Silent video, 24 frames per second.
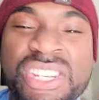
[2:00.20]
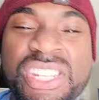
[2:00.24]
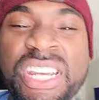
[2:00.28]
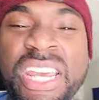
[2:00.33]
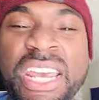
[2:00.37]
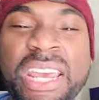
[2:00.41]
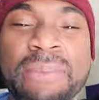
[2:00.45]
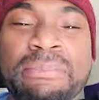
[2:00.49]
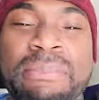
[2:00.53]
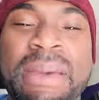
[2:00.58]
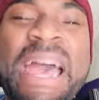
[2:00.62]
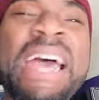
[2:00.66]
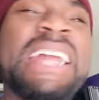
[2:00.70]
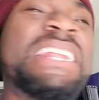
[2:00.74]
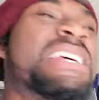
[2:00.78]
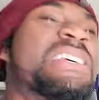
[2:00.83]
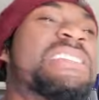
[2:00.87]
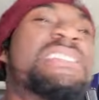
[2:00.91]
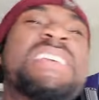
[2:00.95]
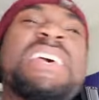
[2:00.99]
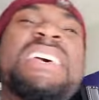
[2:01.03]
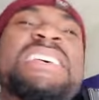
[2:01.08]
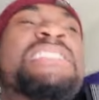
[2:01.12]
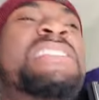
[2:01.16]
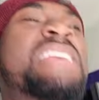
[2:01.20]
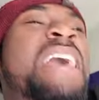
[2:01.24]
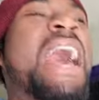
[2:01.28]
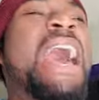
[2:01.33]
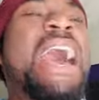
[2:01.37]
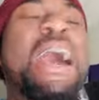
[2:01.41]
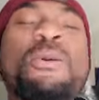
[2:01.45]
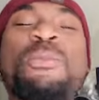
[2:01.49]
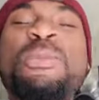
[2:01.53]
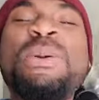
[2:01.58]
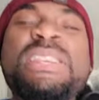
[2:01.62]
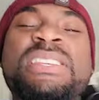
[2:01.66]
shit, man. It's, it's
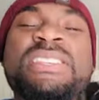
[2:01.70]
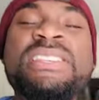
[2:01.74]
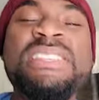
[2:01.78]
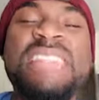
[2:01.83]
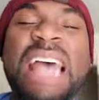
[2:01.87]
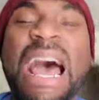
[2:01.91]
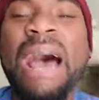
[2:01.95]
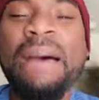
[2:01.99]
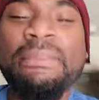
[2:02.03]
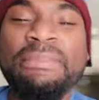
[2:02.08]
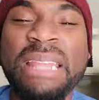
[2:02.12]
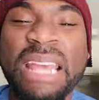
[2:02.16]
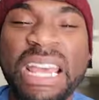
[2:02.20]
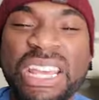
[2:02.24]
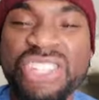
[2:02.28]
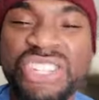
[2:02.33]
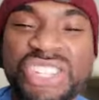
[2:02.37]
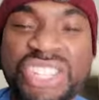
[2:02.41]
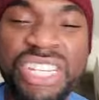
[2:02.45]
time we stop that